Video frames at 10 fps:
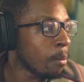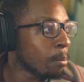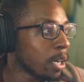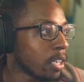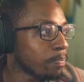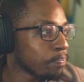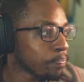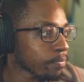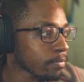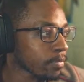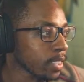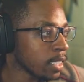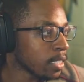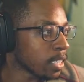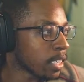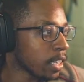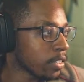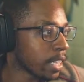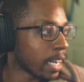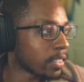But it says here
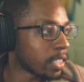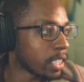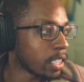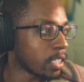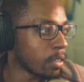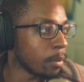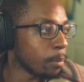that the